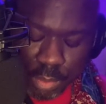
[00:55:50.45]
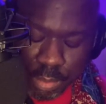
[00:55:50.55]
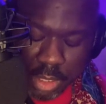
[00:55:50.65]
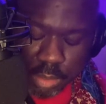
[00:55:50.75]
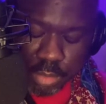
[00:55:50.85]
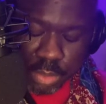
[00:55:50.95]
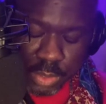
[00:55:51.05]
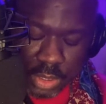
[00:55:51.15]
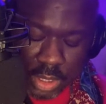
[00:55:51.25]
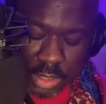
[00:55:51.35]
Mother blew
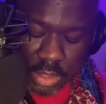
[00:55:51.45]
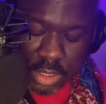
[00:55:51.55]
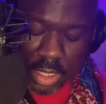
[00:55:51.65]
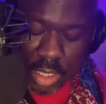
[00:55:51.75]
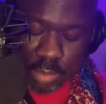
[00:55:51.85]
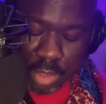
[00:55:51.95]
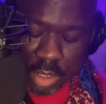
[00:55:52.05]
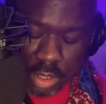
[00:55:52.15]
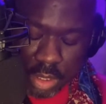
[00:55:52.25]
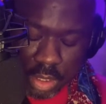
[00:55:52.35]
into her teacup,
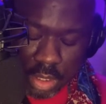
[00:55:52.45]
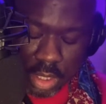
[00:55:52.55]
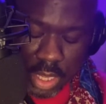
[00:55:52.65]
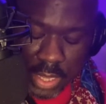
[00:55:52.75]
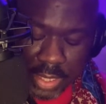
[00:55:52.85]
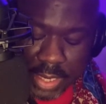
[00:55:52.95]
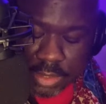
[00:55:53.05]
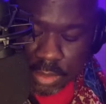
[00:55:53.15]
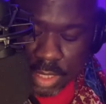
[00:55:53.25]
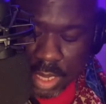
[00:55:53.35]

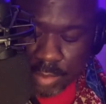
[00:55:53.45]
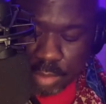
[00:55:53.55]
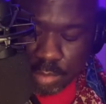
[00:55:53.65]
Nestled there in